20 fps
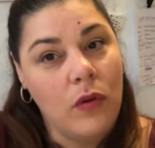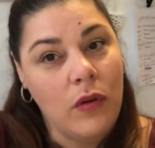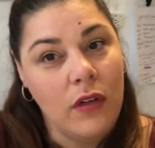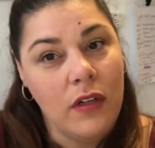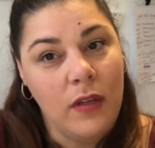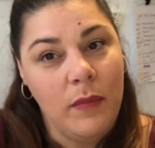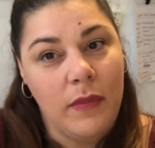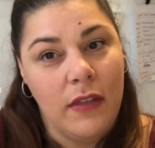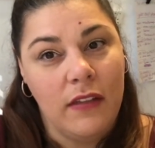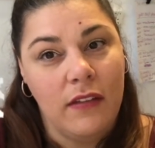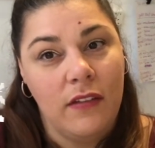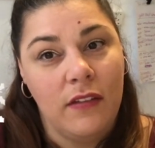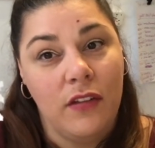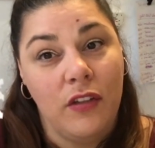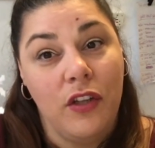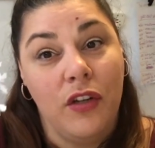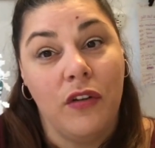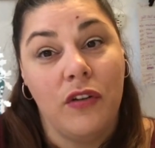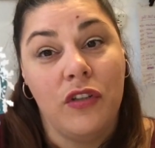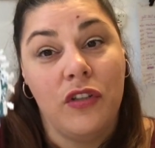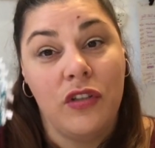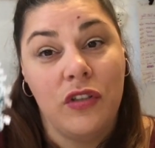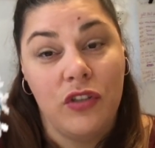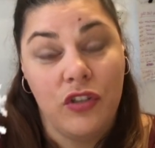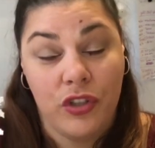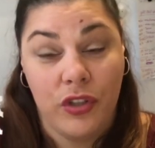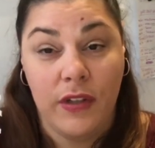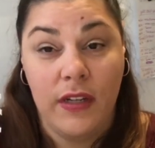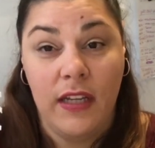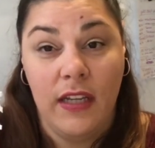ornaments so your
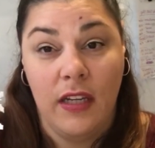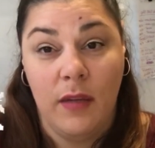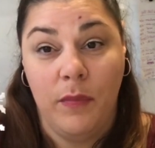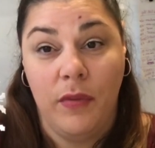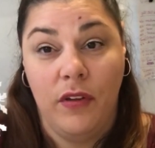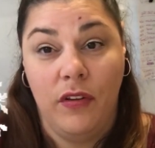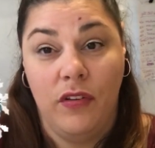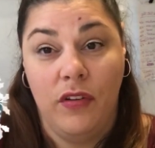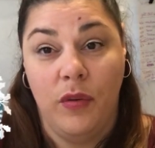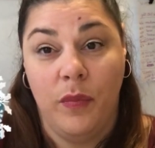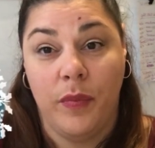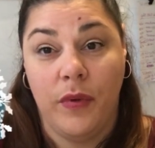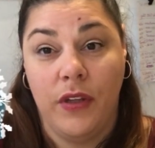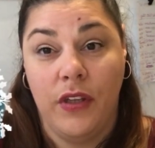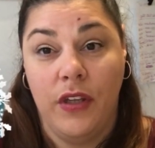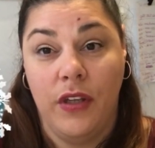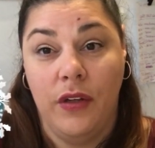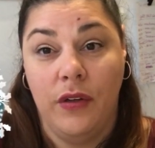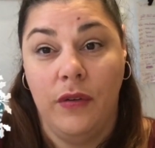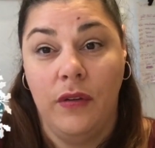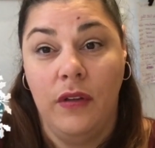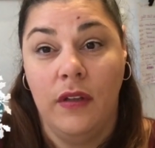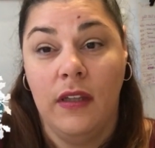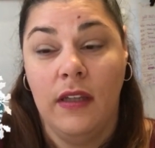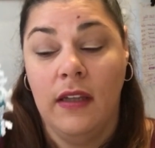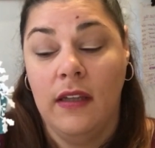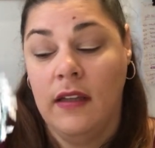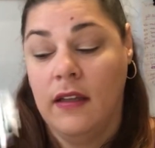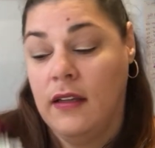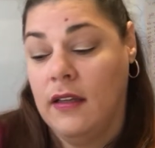tree can be super cute,
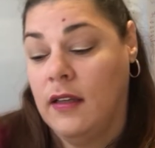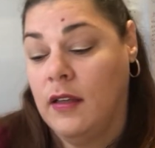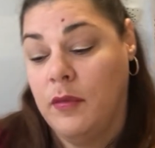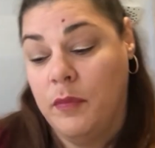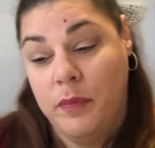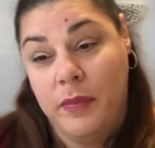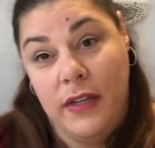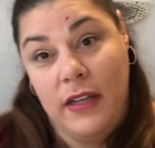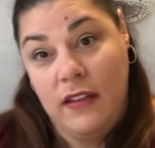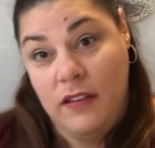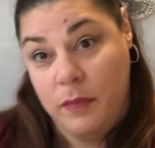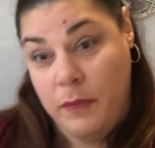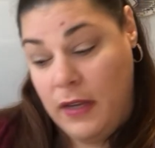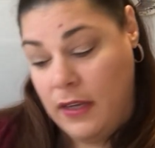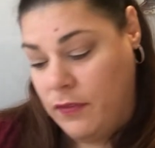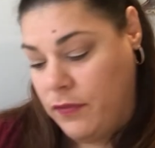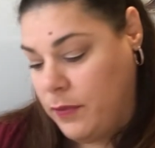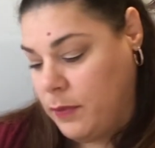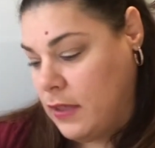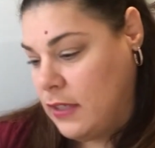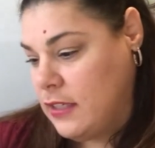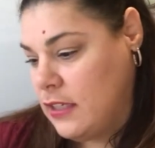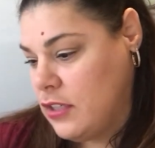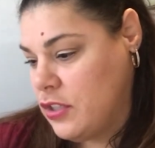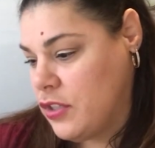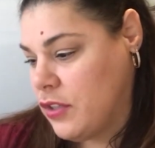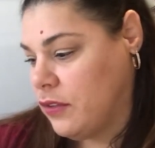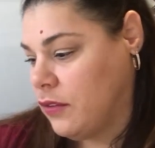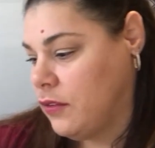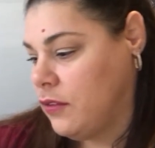but it's made from the
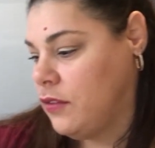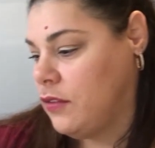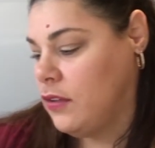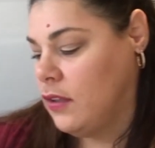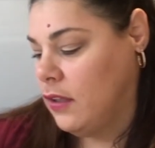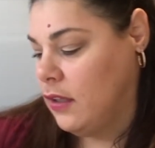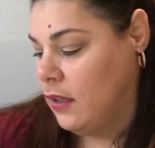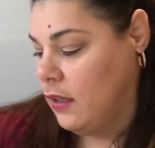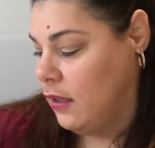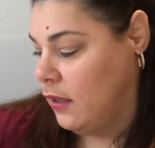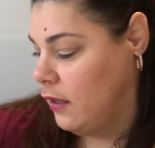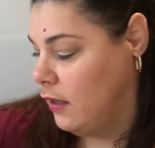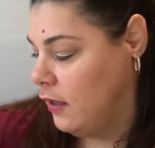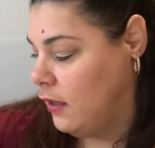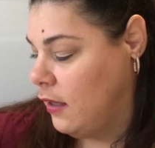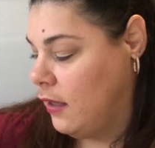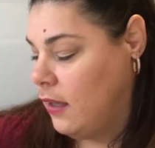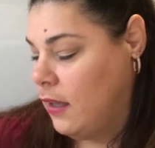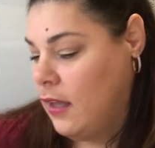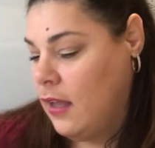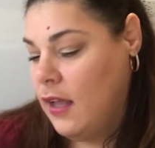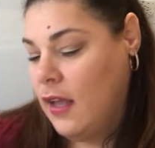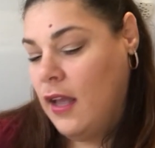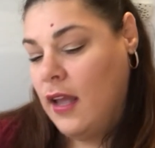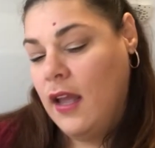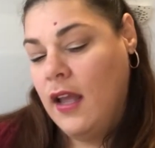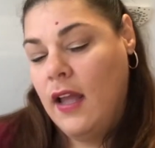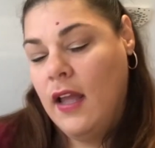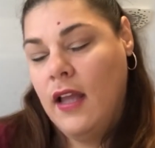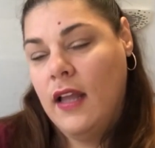digitals.
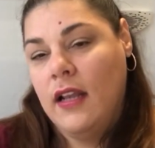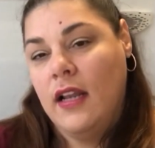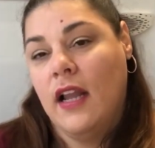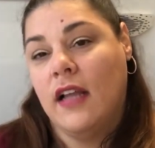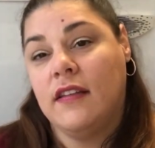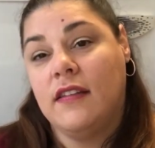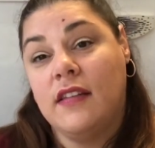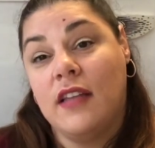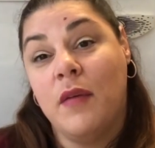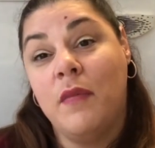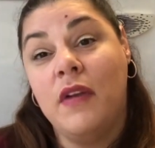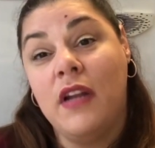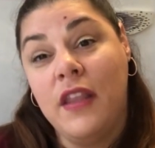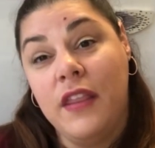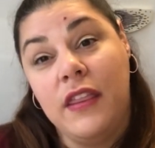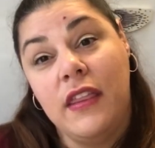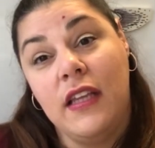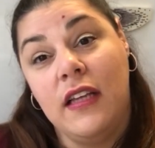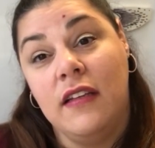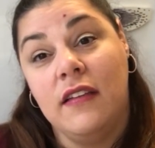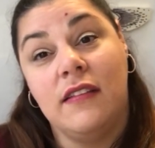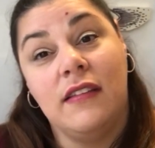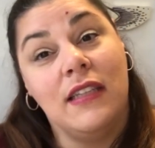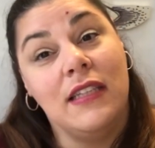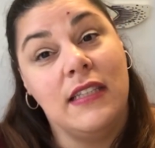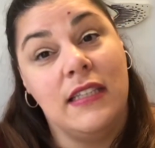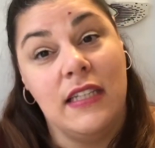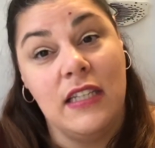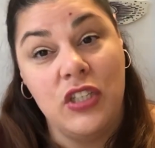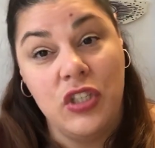Now, some of the things
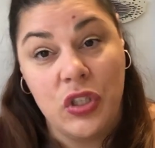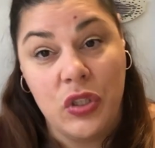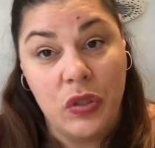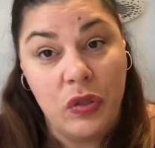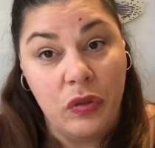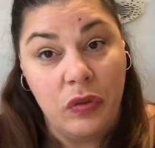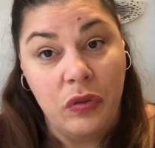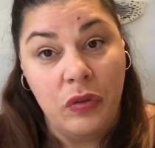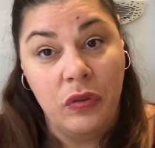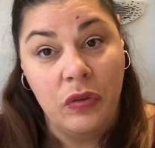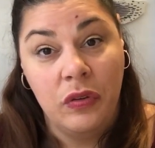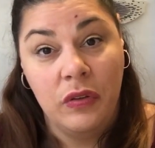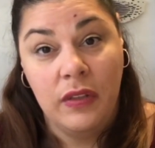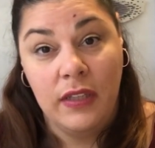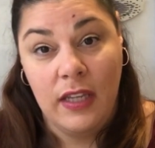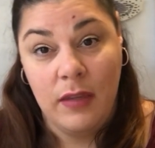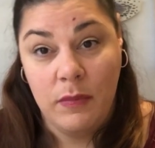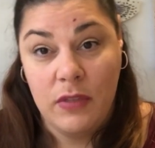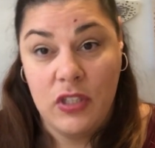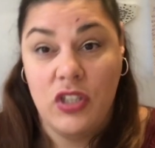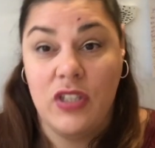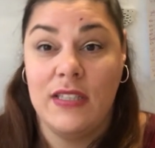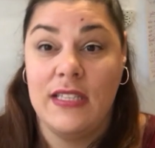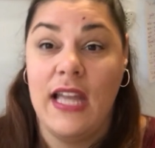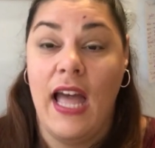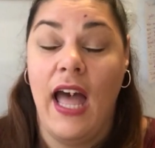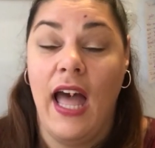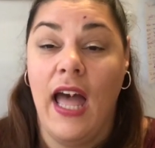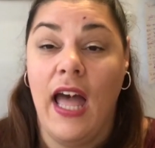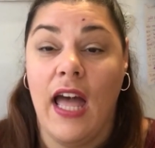that digital images
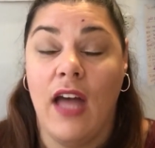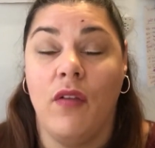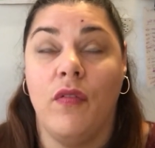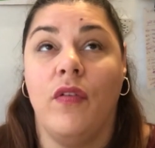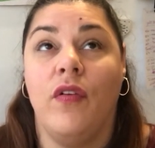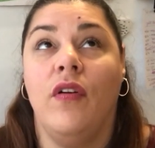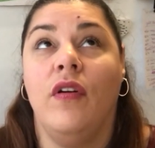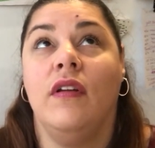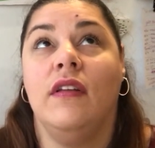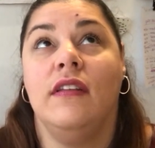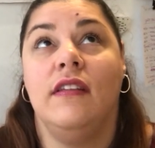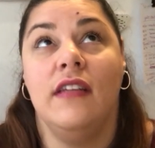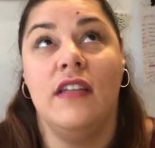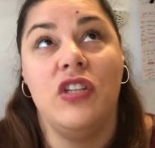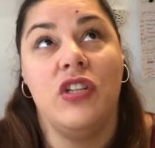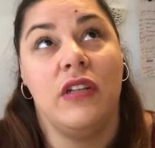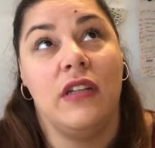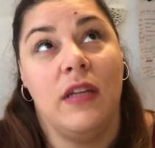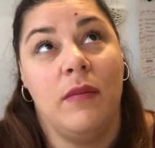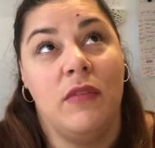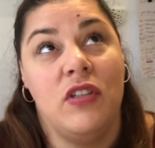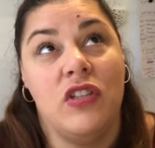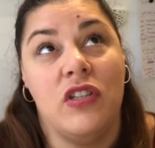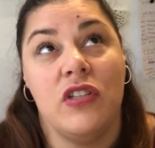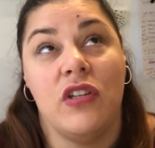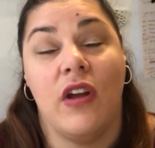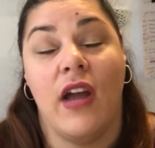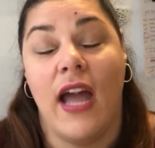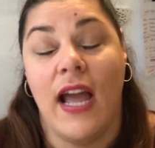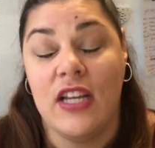have, digital
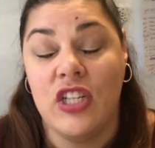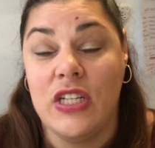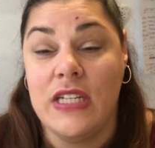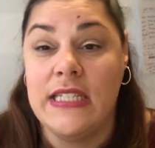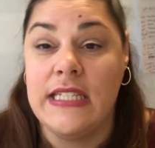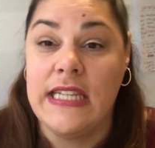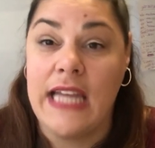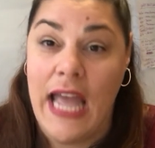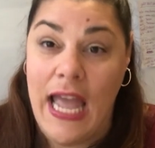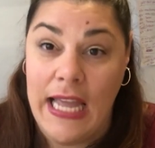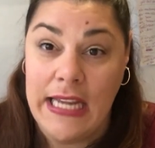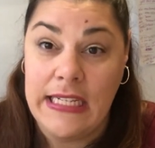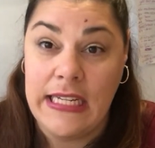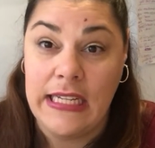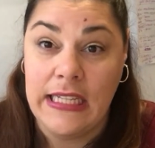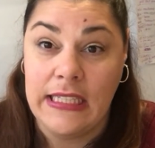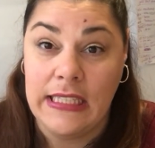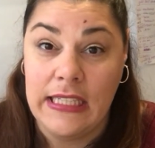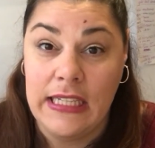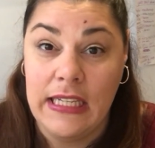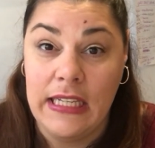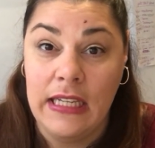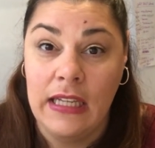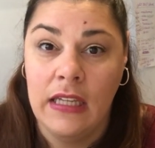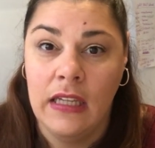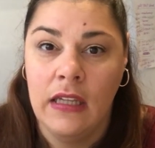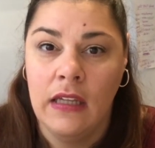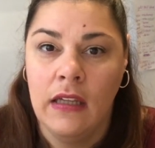images are actually technically